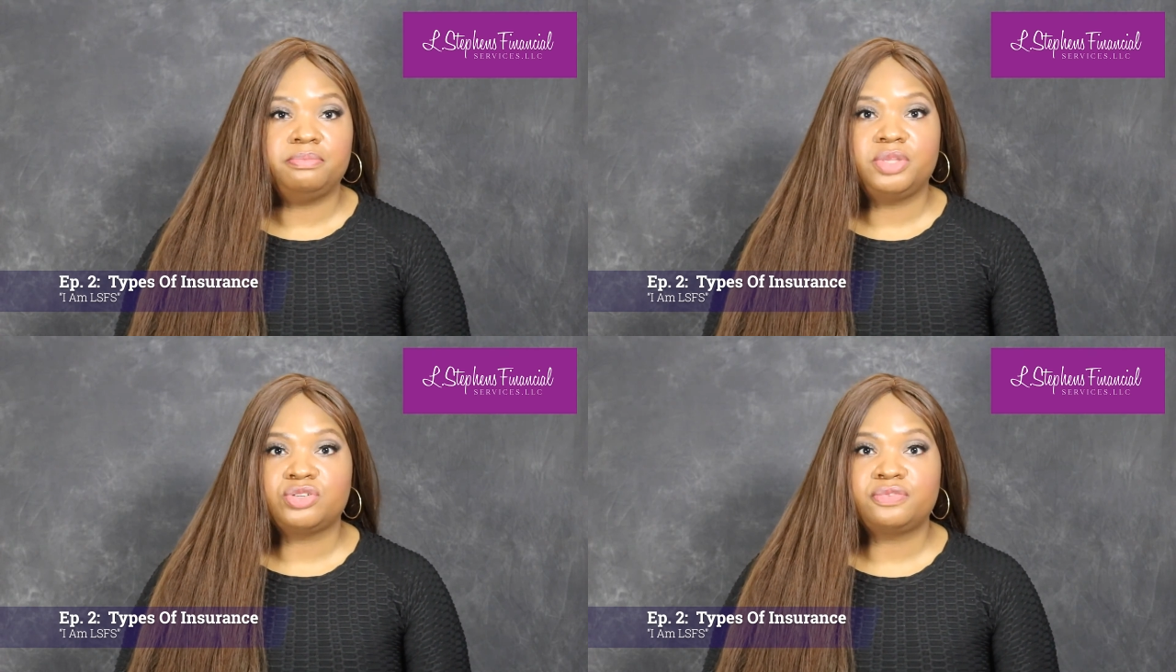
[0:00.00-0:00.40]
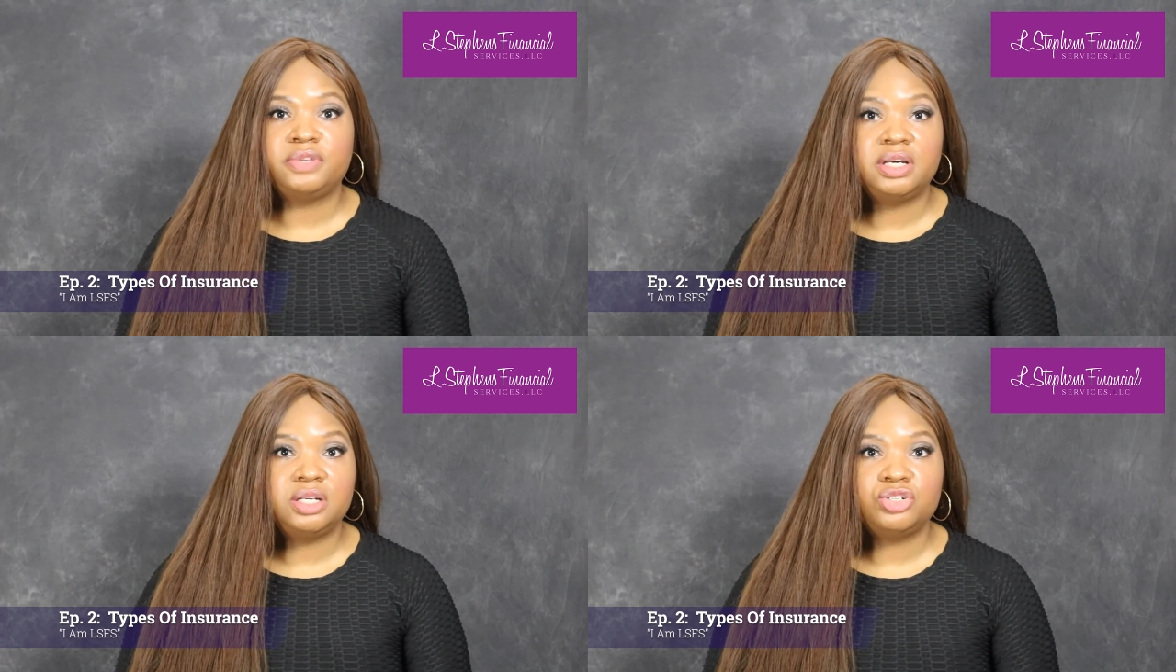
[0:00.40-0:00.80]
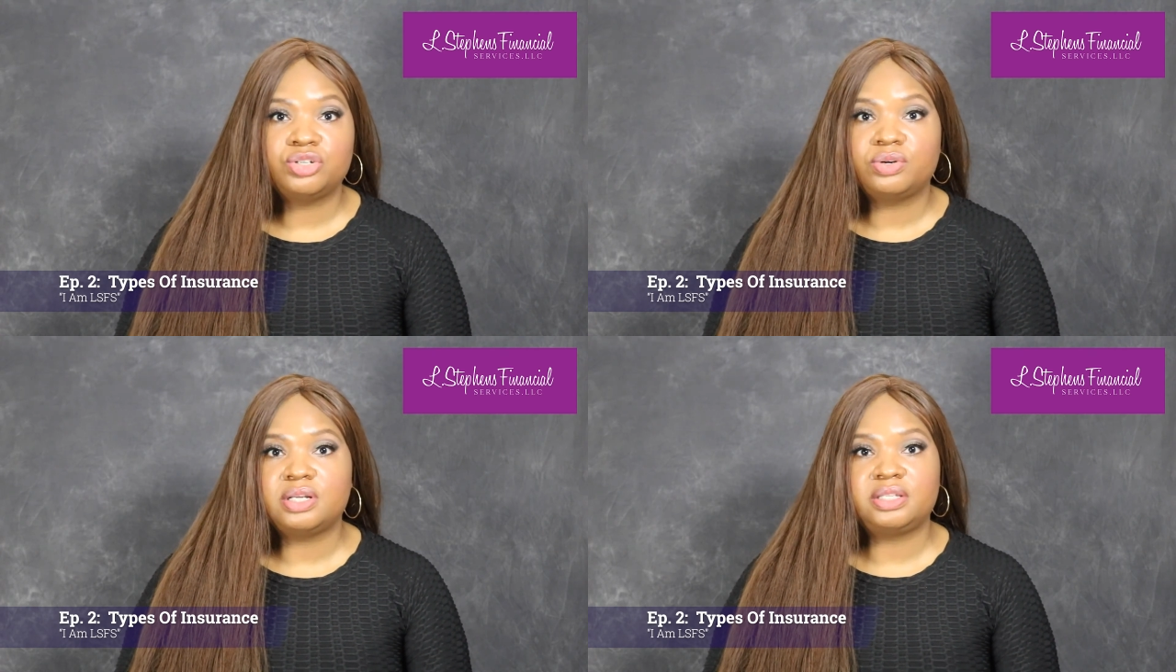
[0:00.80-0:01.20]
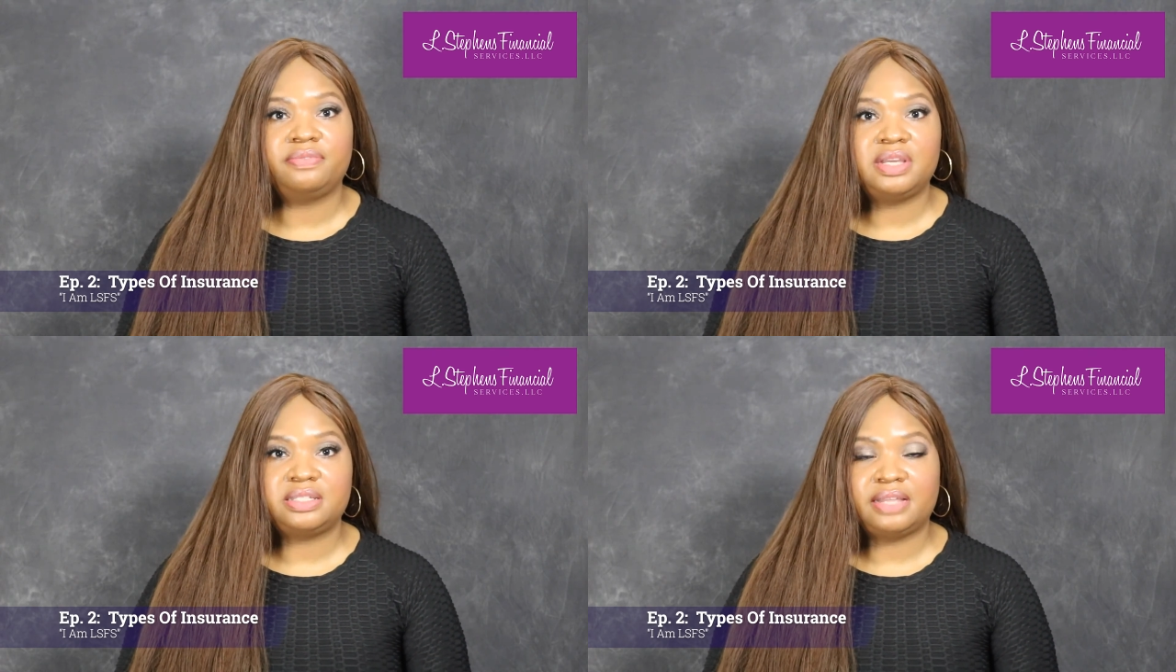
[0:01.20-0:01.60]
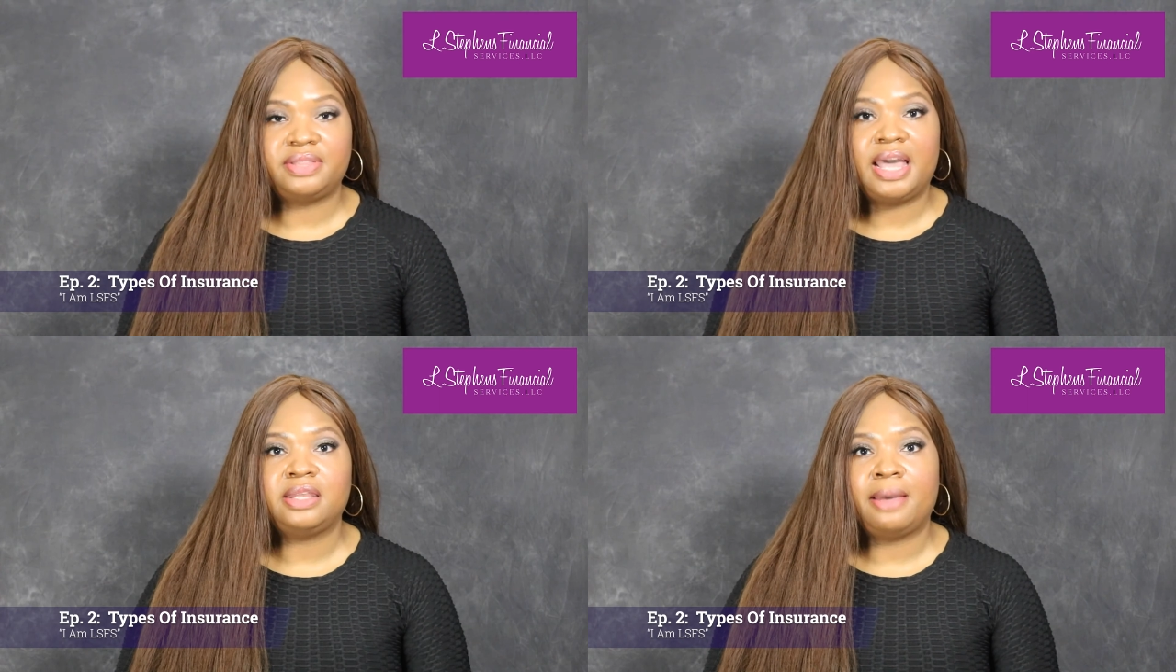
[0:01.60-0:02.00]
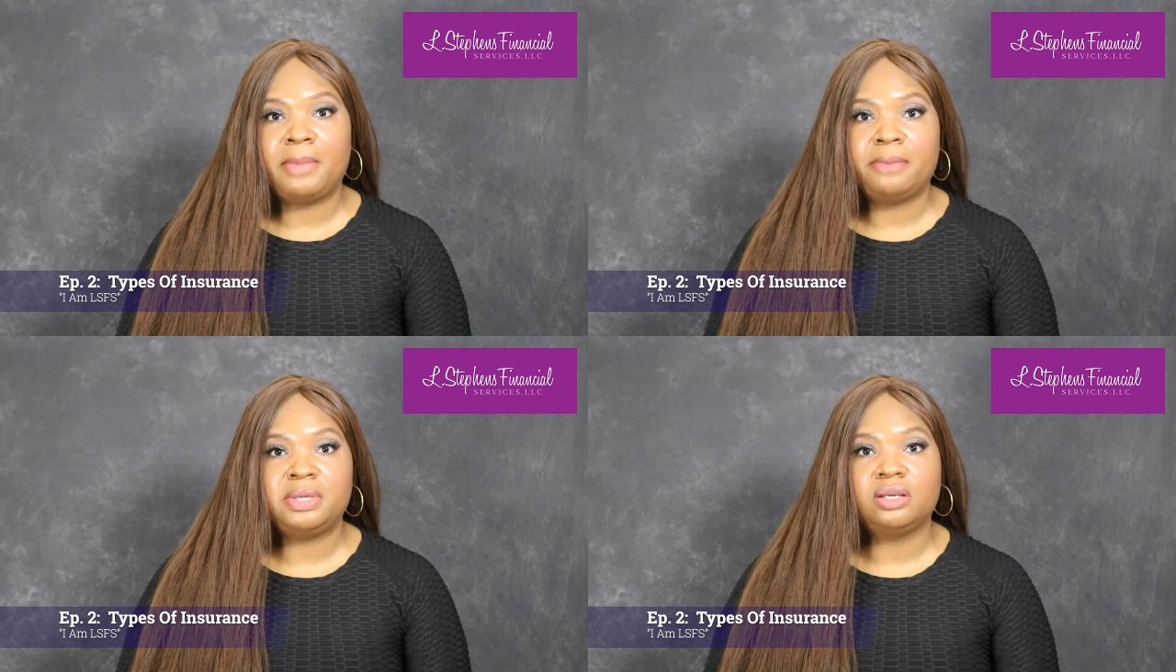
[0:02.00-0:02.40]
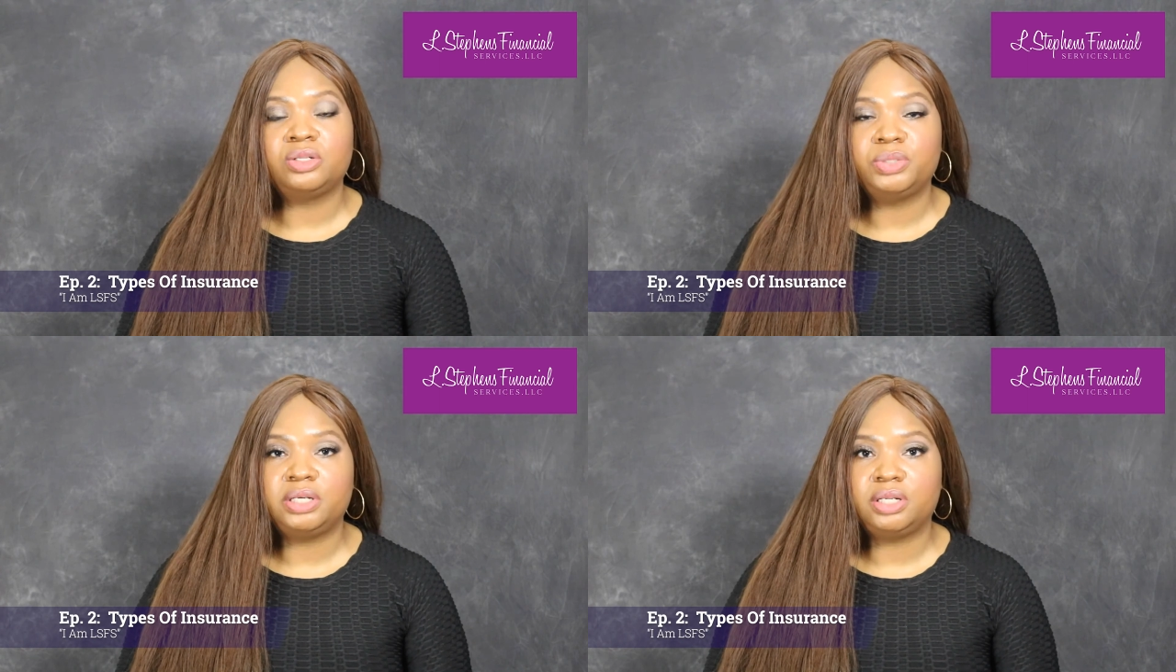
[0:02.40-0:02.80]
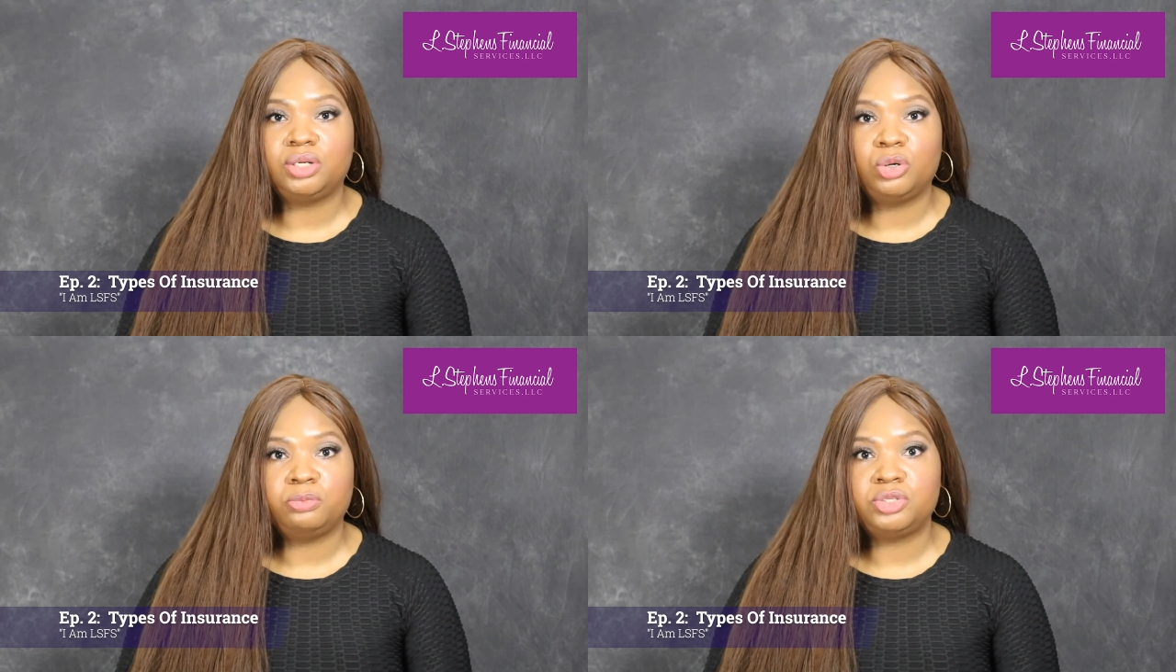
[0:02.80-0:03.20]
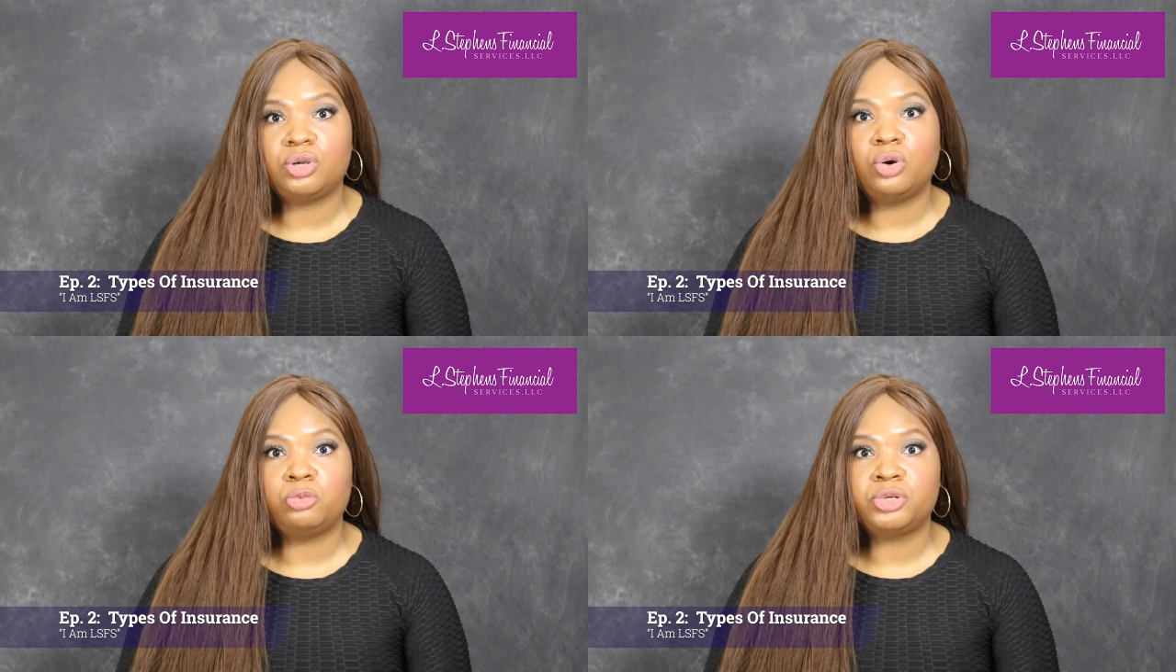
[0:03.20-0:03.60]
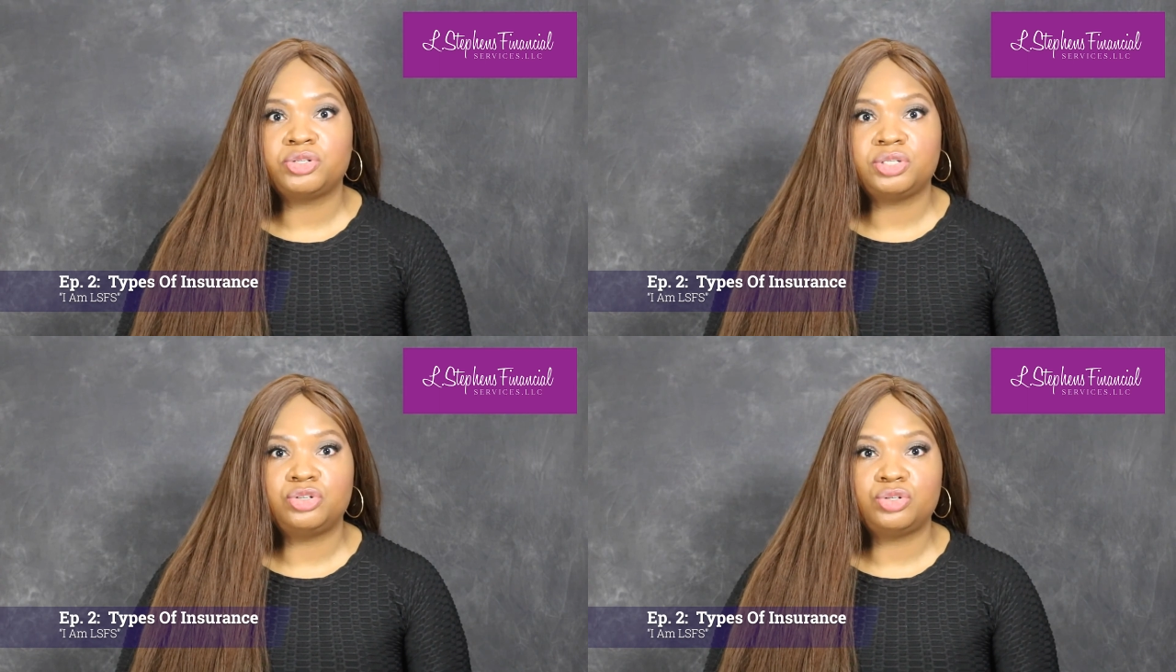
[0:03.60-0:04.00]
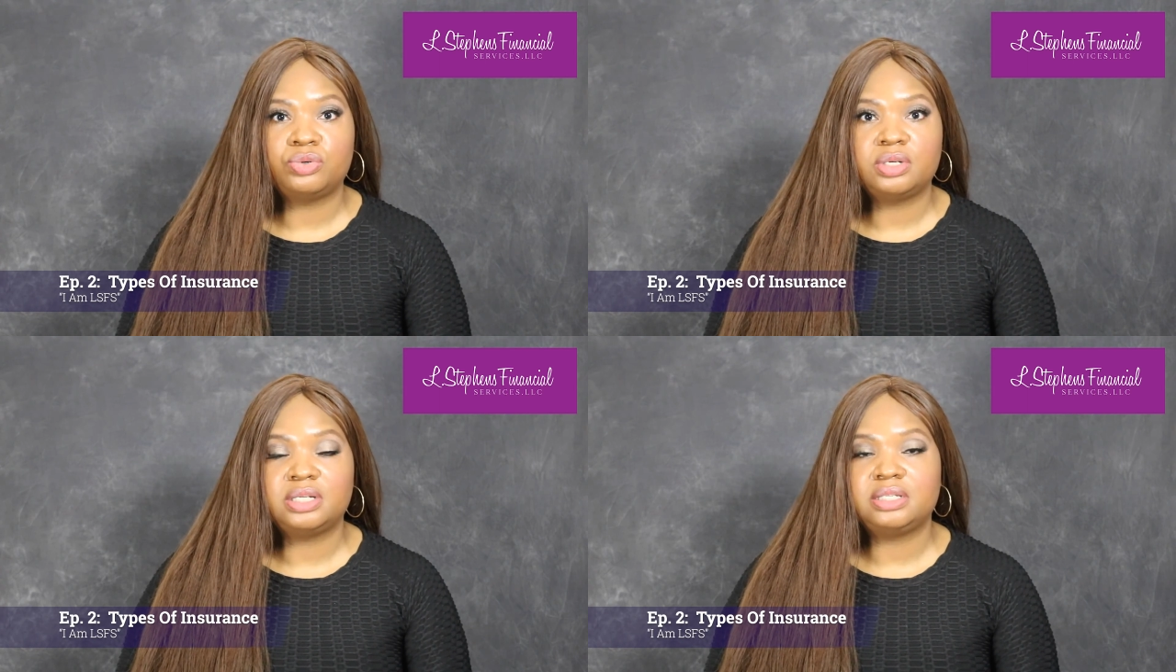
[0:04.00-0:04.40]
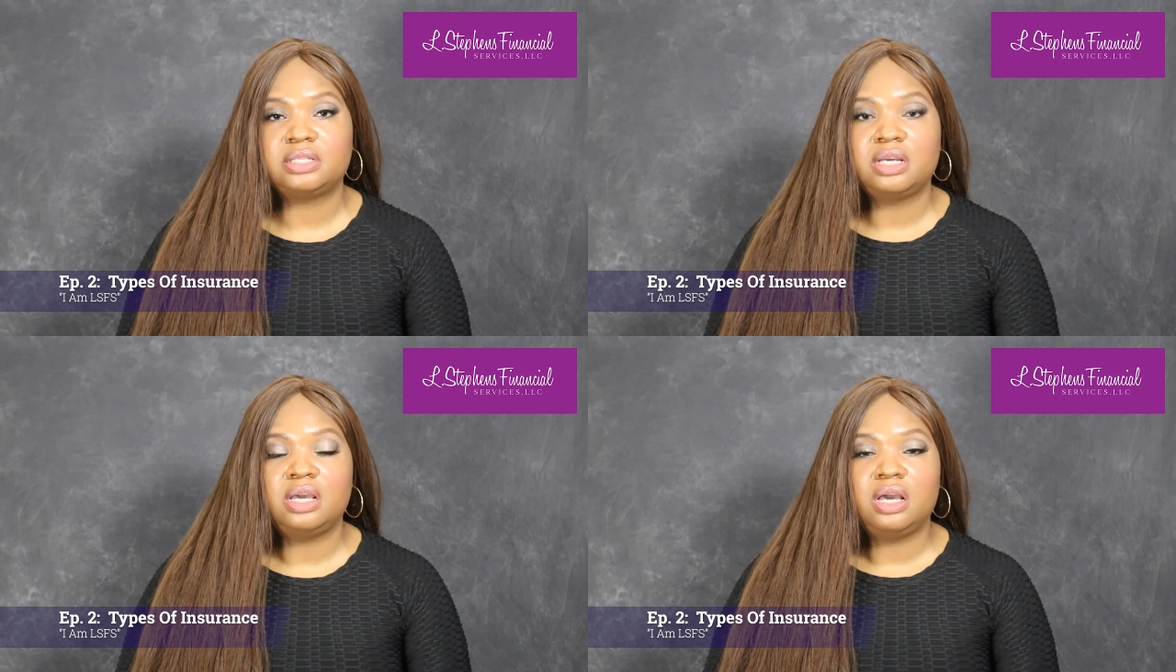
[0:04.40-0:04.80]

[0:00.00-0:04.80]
There's flood insurance and things like that that might be included in homeowners insurance.